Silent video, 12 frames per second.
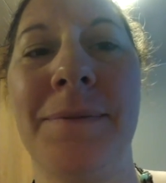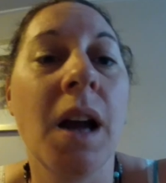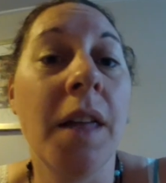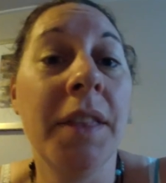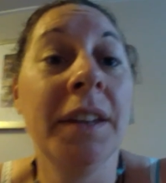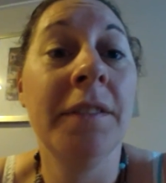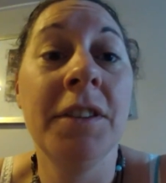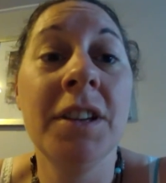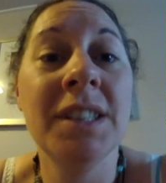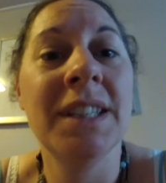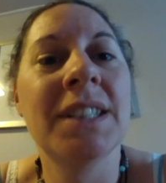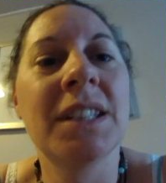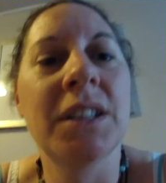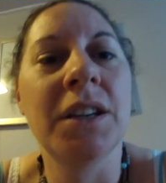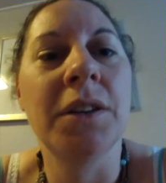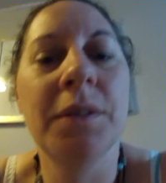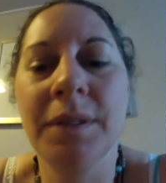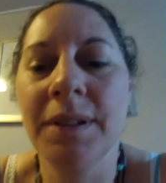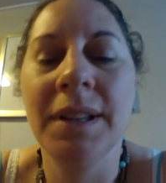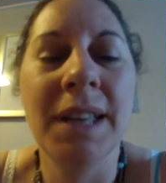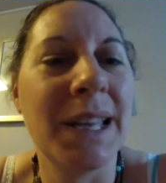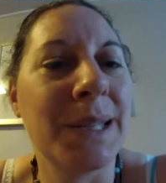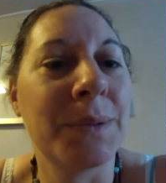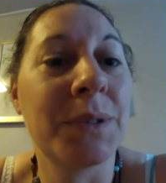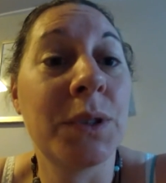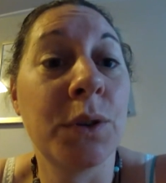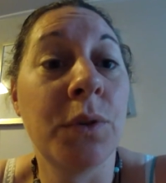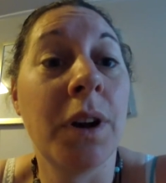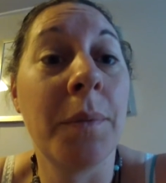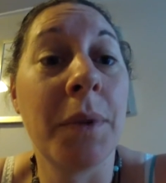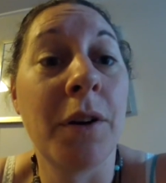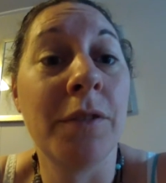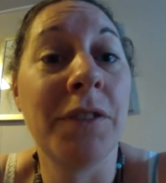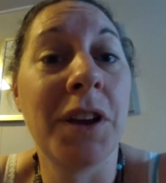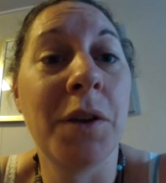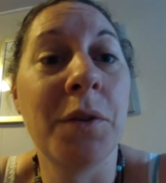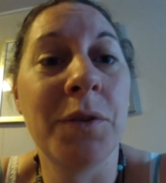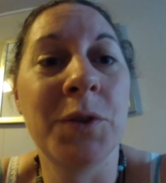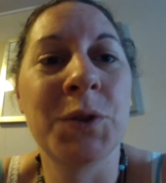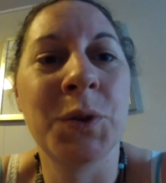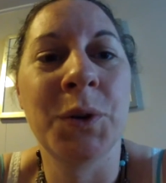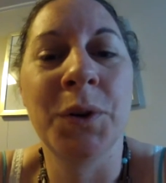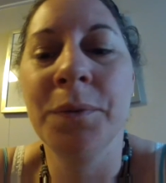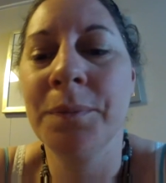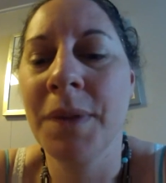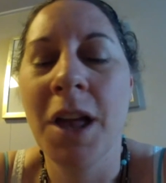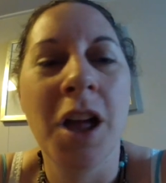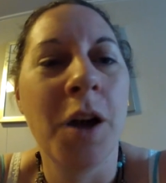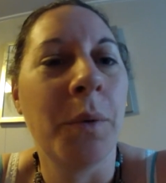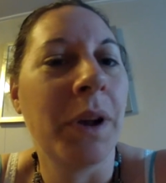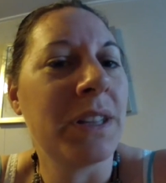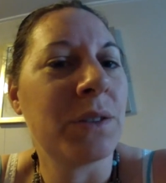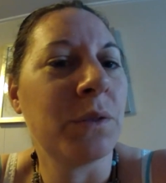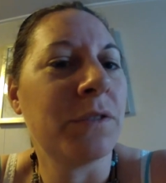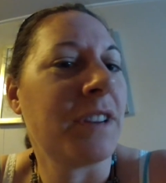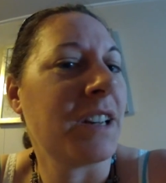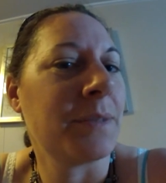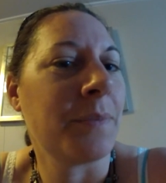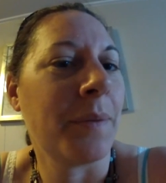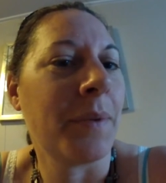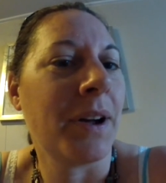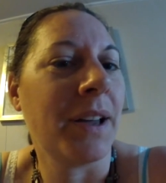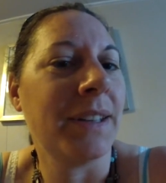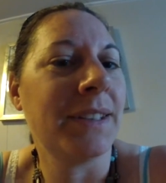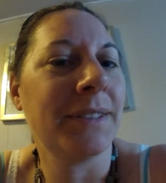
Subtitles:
I think the first thing to do is to write my review of the tour while it's all fresh in my mind.